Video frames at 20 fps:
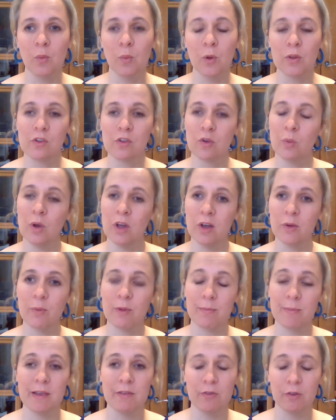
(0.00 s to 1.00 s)
want to work
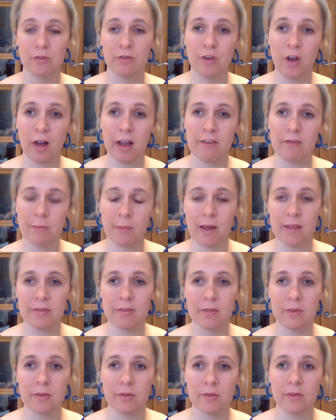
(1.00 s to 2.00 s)
with me for 5
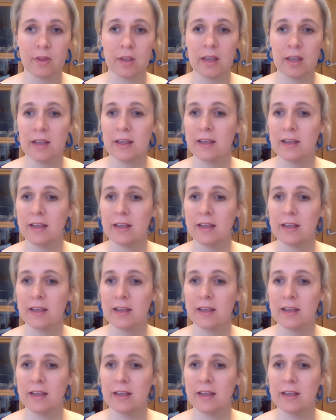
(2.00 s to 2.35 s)
months